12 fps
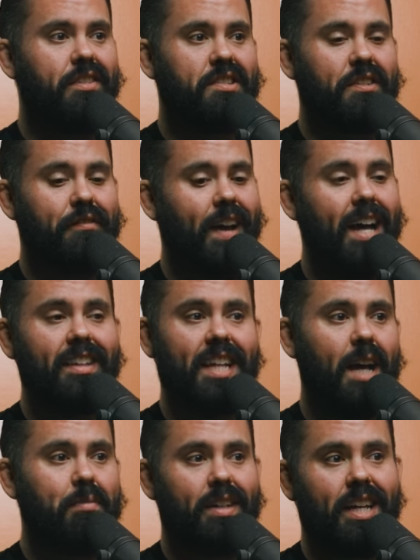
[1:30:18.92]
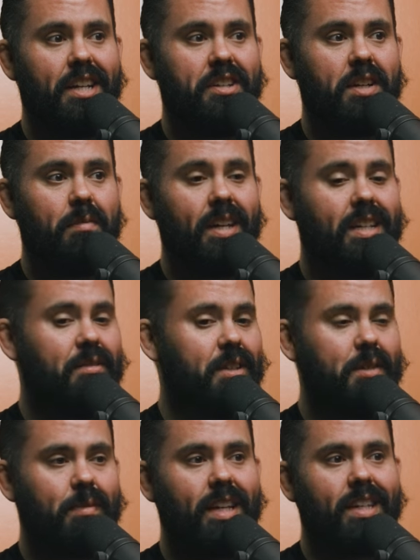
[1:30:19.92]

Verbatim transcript: there's a valid application to make, I'm going to make